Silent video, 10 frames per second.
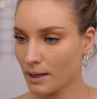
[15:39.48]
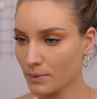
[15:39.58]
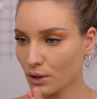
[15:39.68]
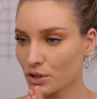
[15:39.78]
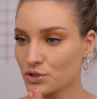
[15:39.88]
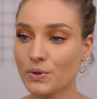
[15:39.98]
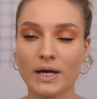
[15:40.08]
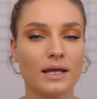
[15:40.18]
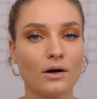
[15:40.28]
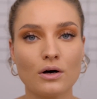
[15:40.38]
I'm not gonna do
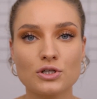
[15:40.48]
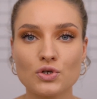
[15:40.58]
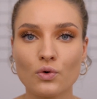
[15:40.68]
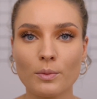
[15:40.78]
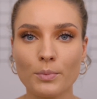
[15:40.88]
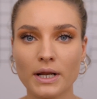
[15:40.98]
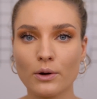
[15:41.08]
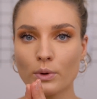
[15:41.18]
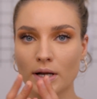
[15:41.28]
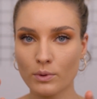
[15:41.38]
any contour, but I
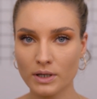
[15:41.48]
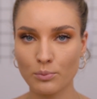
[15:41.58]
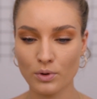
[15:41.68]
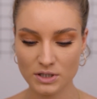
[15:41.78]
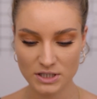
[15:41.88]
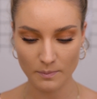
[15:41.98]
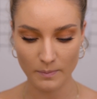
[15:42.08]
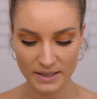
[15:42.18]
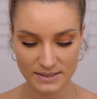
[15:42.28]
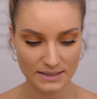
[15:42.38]
really wanna bronze up
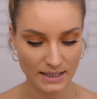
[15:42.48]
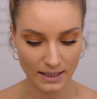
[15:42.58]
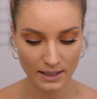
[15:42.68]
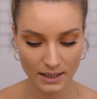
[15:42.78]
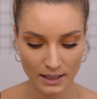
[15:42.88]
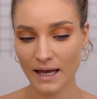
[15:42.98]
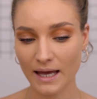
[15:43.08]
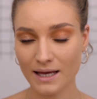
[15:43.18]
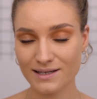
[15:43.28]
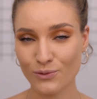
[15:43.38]
my skin,
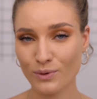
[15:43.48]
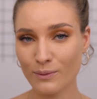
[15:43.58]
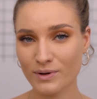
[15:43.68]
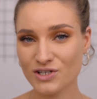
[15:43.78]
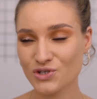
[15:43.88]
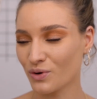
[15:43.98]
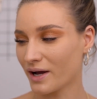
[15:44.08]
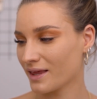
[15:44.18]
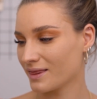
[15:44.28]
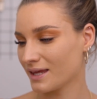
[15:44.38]
and I really wanna
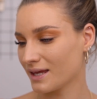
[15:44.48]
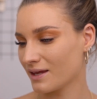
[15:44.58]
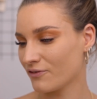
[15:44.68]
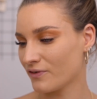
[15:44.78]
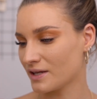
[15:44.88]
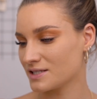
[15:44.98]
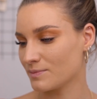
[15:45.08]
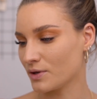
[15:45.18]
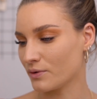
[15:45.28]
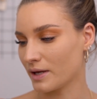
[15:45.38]
try the Fenty
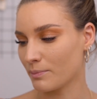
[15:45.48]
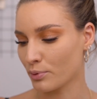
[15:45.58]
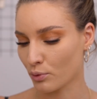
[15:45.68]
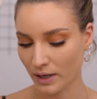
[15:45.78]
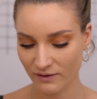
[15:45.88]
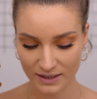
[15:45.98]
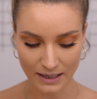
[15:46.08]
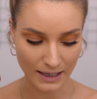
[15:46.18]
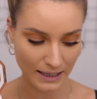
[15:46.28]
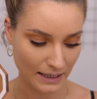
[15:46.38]
Beauty Private
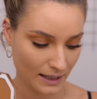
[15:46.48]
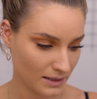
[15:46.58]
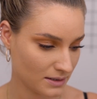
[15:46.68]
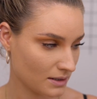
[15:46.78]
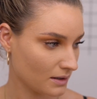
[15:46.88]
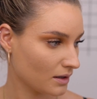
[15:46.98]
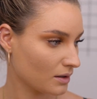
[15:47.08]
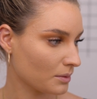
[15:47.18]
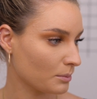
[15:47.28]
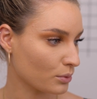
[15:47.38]
Island
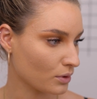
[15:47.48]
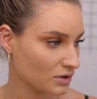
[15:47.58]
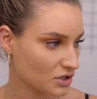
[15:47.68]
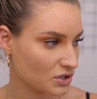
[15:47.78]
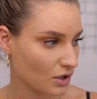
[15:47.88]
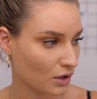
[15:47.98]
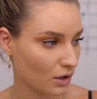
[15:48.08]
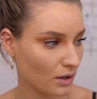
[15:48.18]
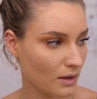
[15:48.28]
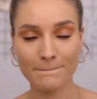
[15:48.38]

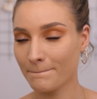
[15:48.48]
bronzer,